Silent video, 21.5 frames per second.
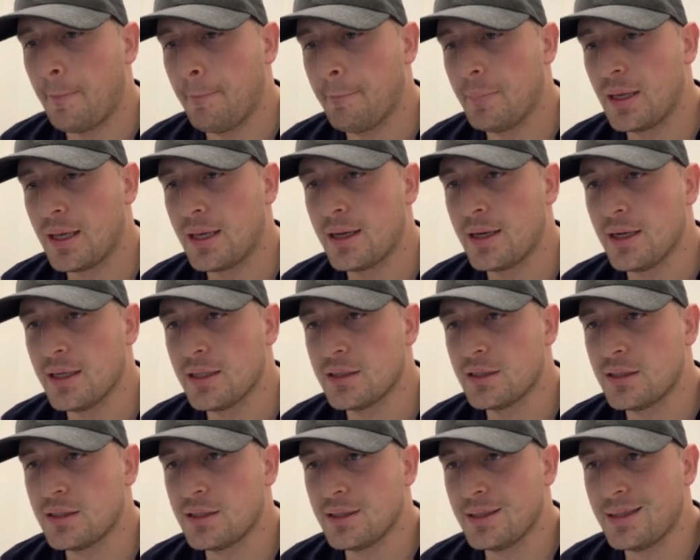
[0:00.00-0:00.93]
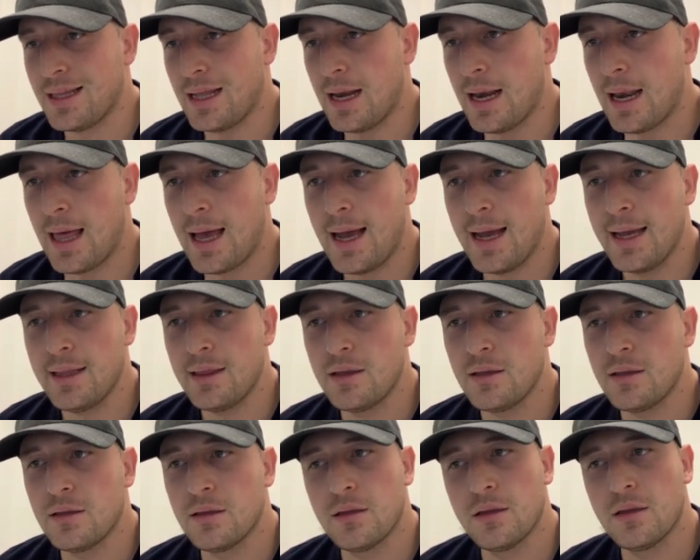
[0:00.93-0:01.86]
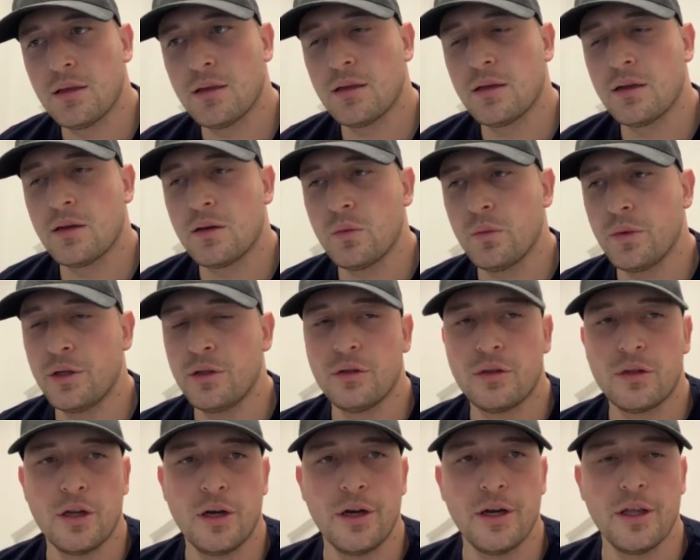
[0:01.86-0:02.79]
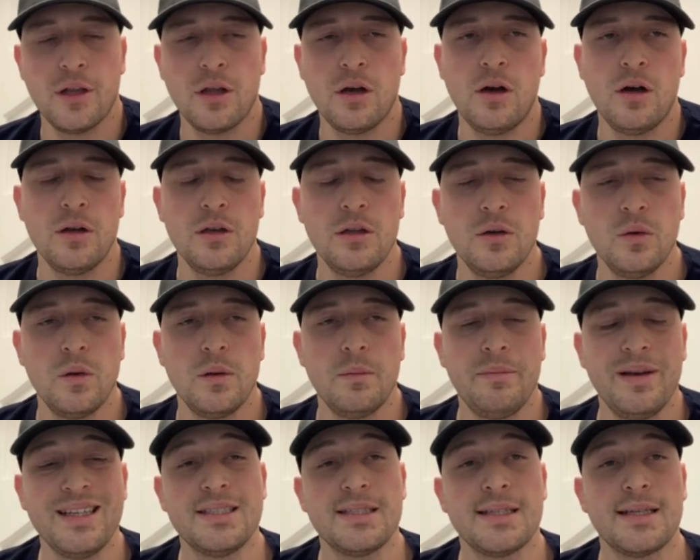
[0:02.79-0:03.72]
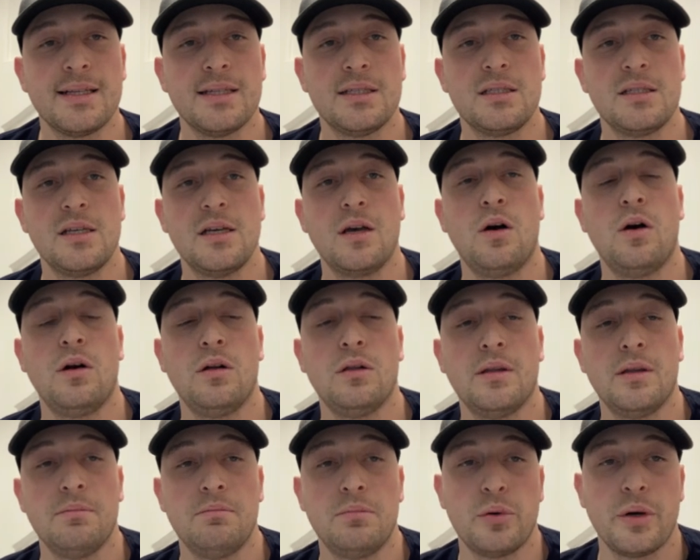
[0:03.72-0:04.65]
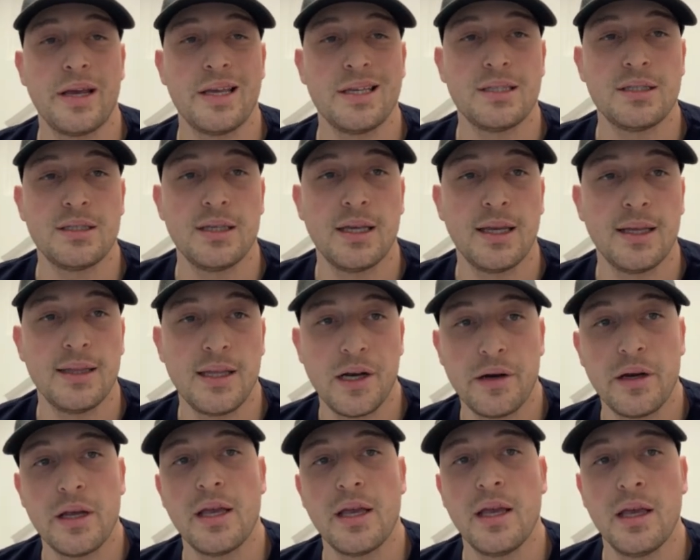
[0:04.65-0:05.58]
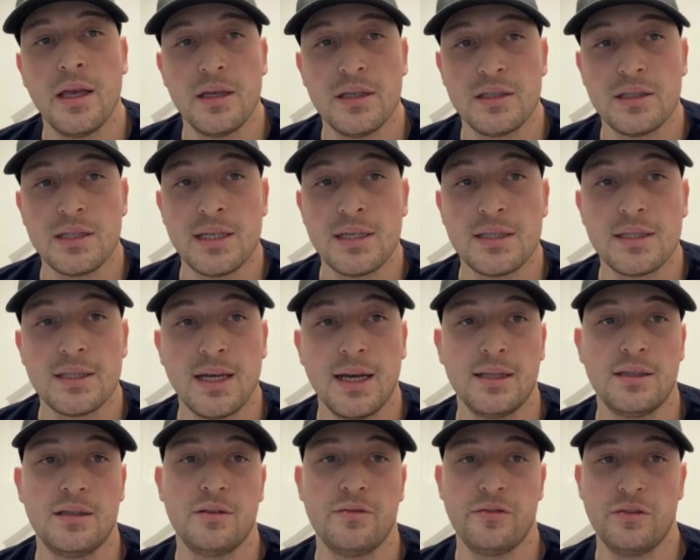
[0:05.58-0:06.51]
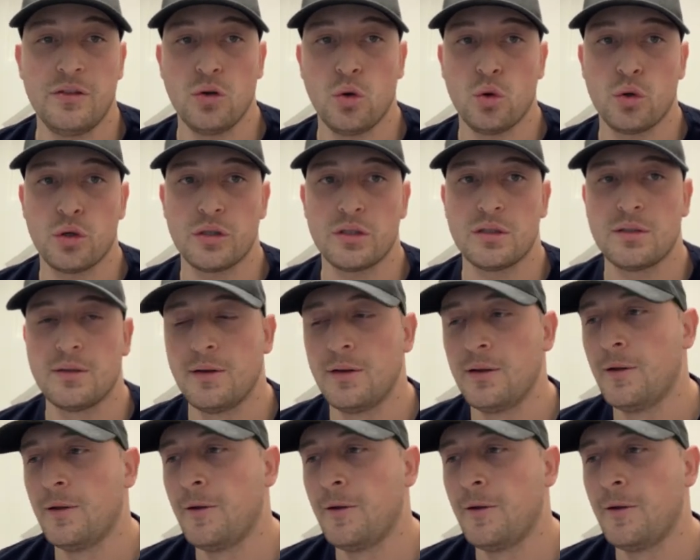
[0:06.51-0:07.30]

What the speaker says: because the light, when you turn it on, you will basically see all the bracing there is inside the doors.